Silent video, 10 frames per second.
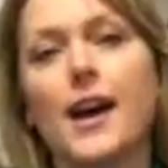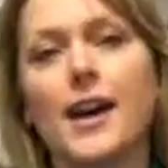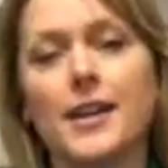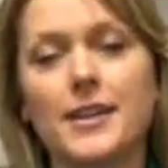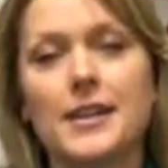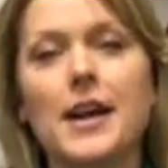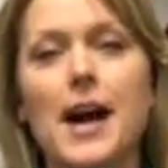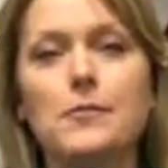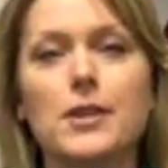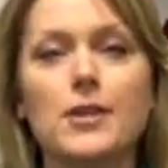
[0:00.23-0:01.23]
Hi,
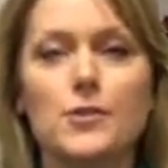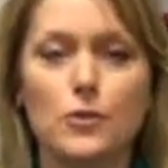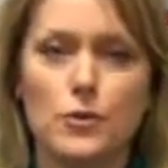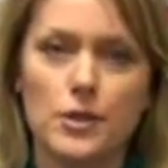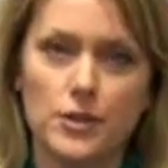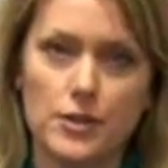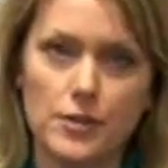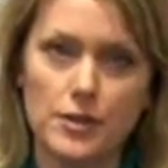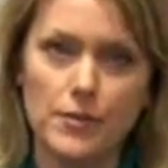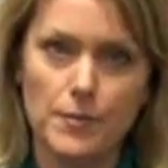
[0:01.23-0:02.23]
I'm Doctor Laura
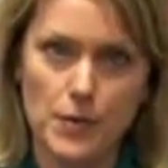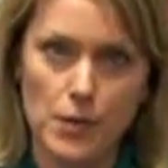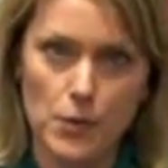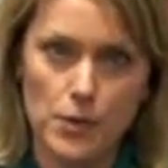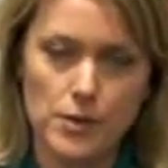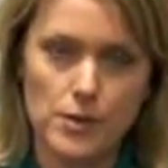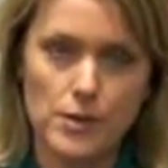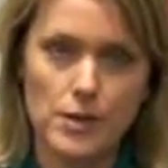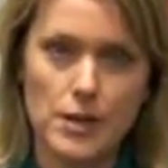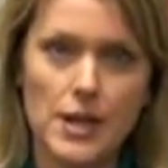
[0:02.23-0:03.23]
Colosi from
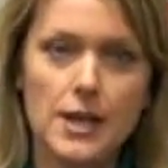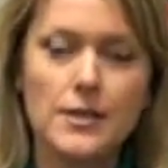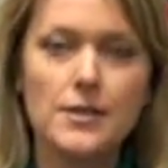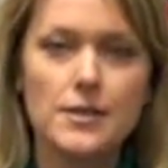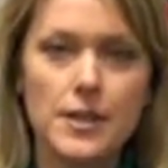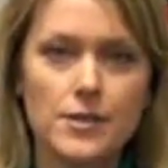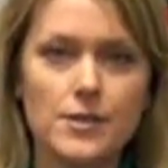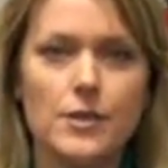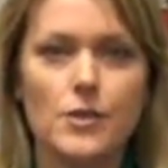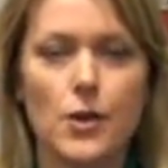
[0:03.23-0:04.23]
ThinkWorks. This
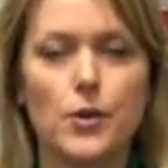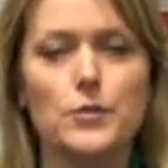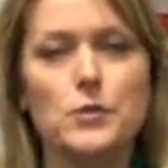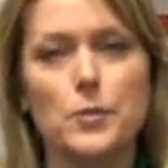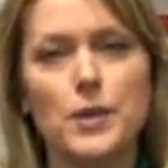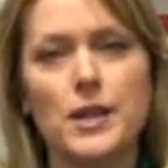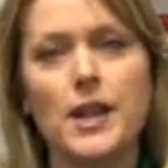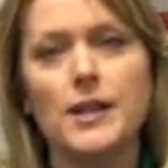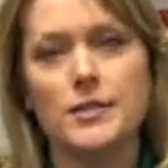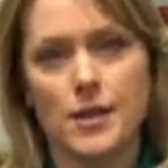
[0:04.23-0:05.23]
lesson is called Spring
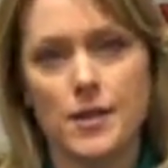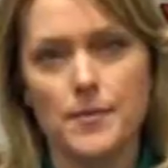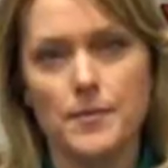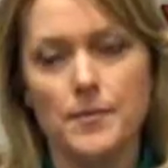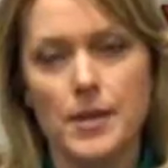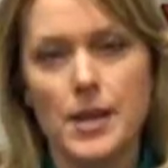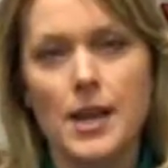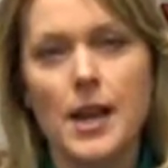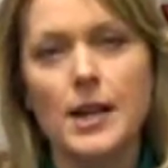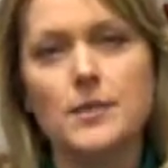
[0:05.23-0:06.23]
Has Come,
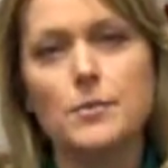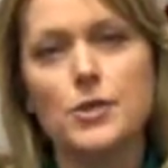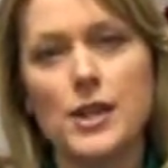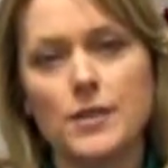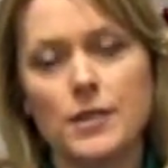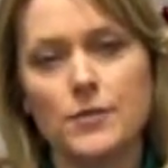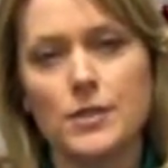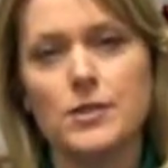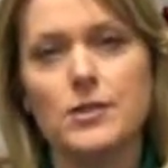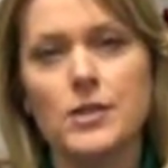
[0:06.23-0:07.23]
and its objective
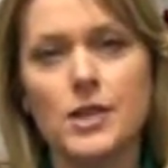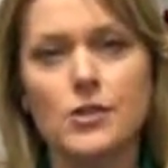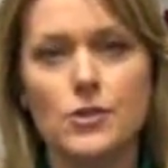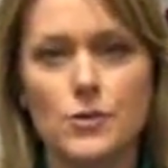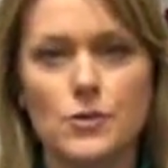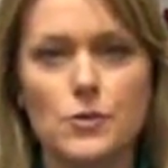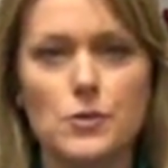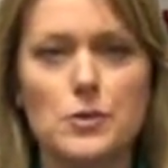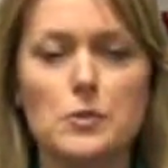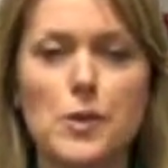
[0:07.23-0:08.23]
is to teach students
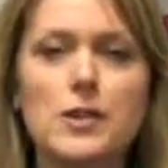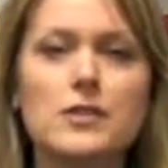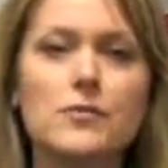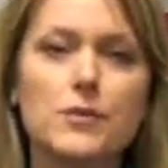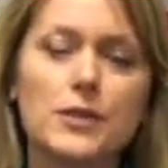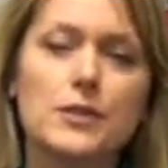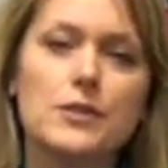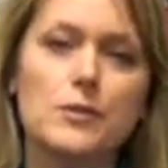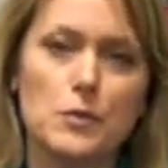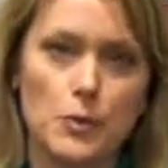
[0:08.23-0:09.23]
to express the
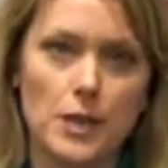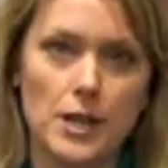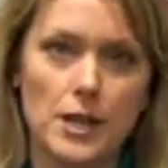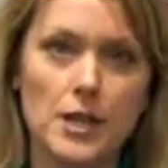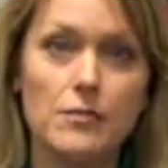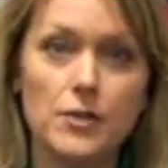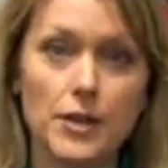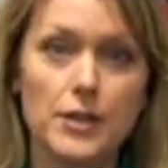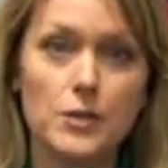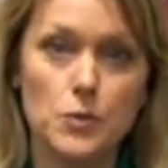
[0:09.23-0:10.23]
feelings of spring in
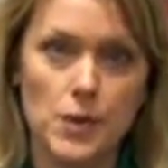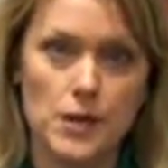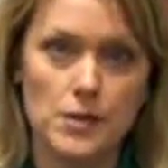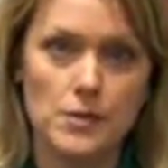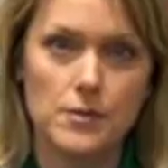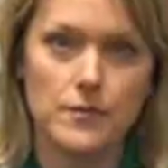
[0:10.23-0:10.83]
various ways.